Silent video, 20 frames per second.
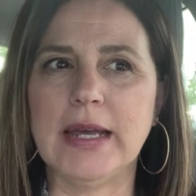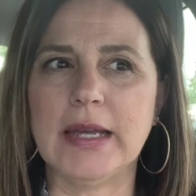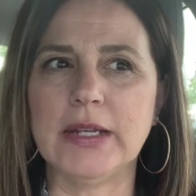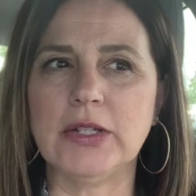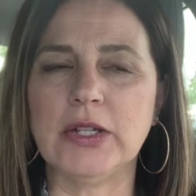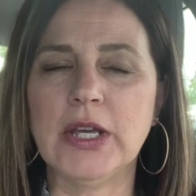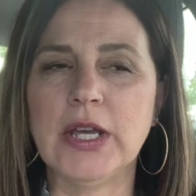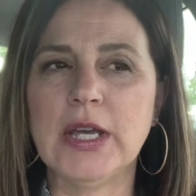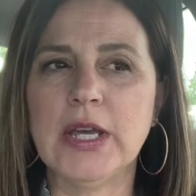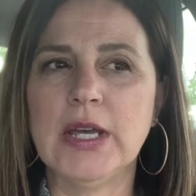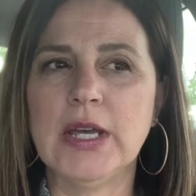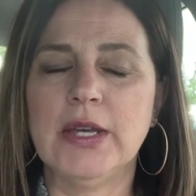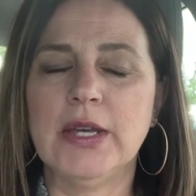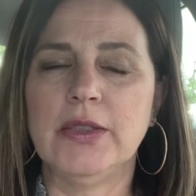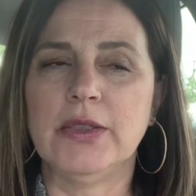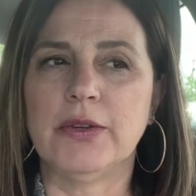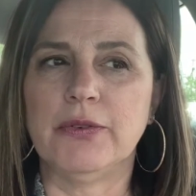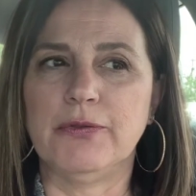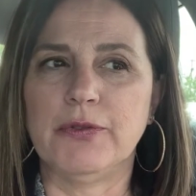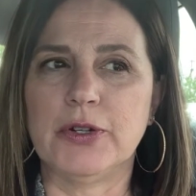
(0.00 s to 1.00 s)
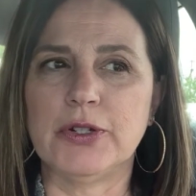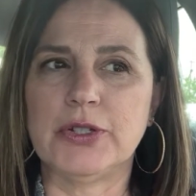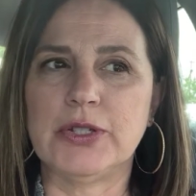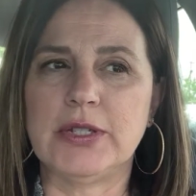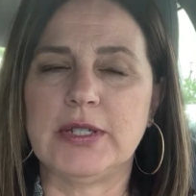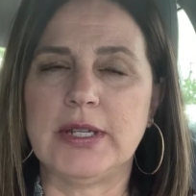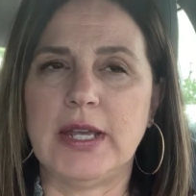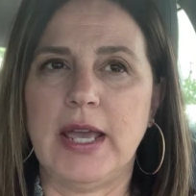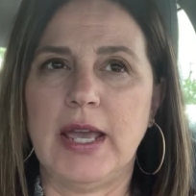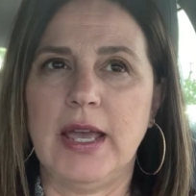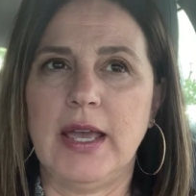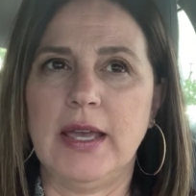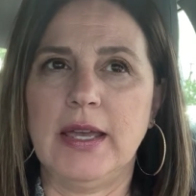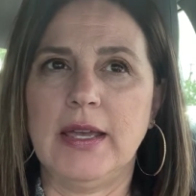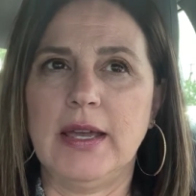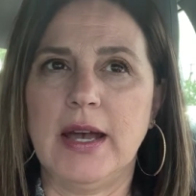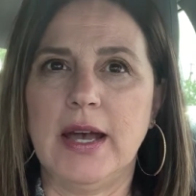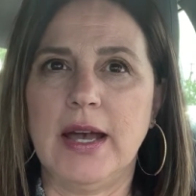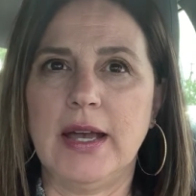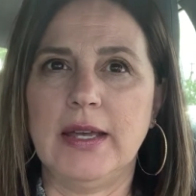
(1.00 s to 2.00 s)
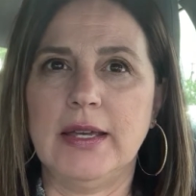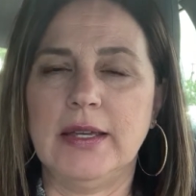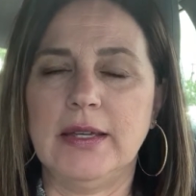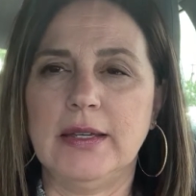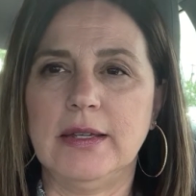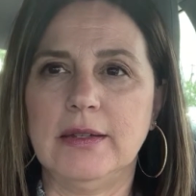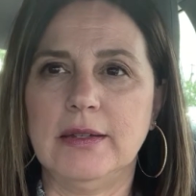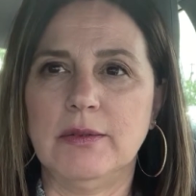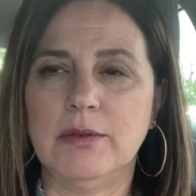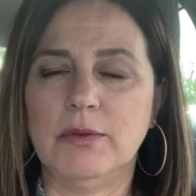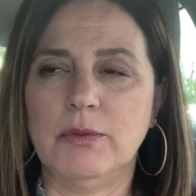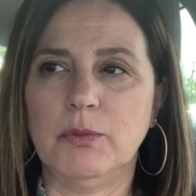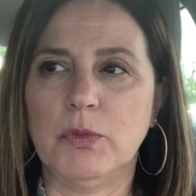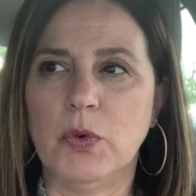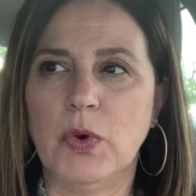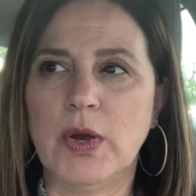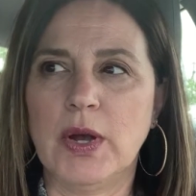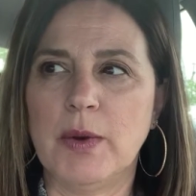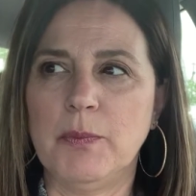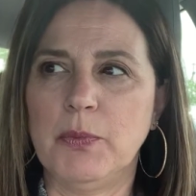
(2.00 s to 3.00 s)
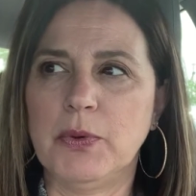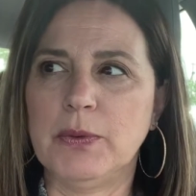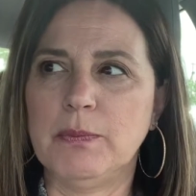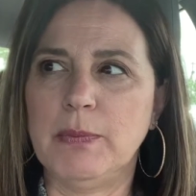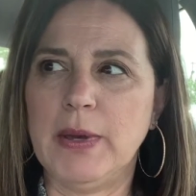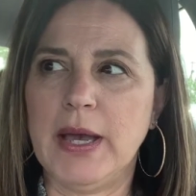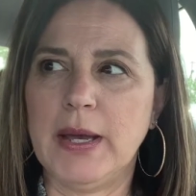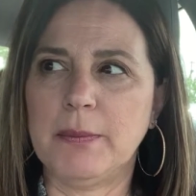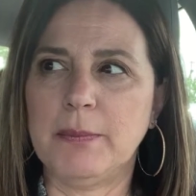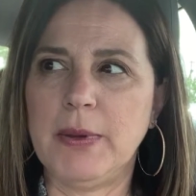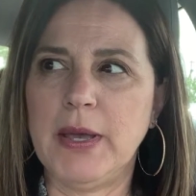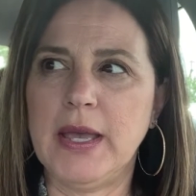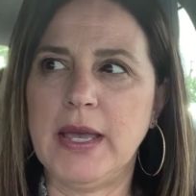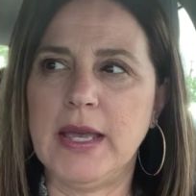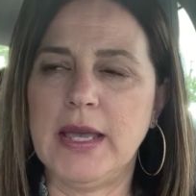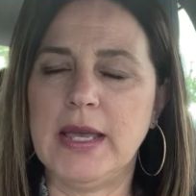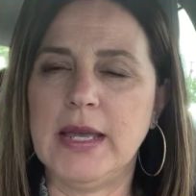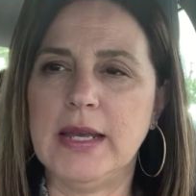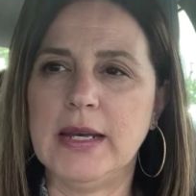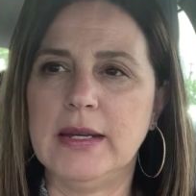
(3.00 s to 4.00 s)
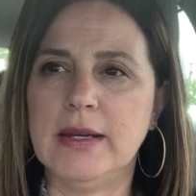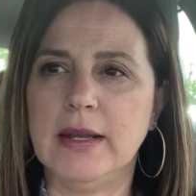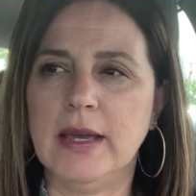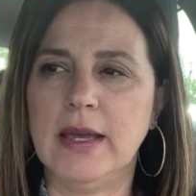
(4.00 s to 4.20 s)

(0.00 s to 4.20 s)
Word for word: I, the first day I woke up with back pain.